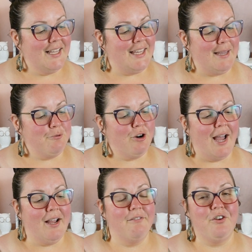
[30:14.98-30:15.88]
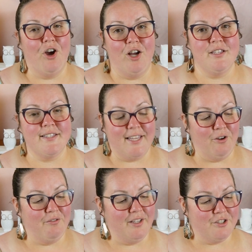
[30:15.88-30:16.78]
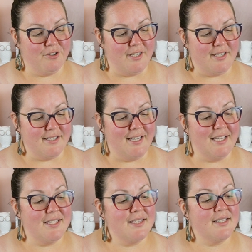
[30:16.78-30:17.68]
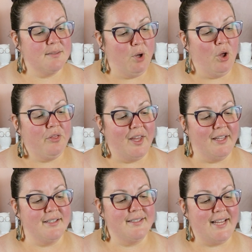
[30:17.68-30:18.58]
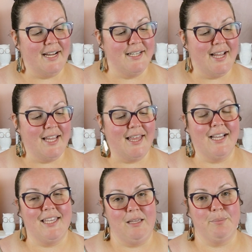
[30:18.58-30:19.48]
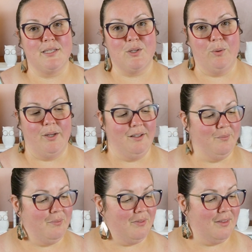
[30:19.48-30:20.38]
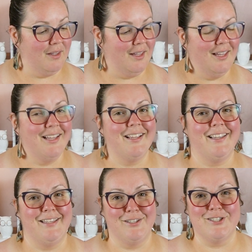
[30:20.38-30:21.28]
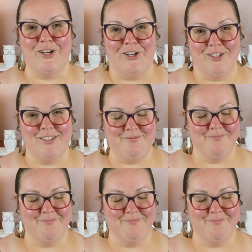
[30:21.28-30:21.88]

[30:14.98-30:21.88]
Keep track of non scale victories. It's the small things day to day that keep us going. Get a dog.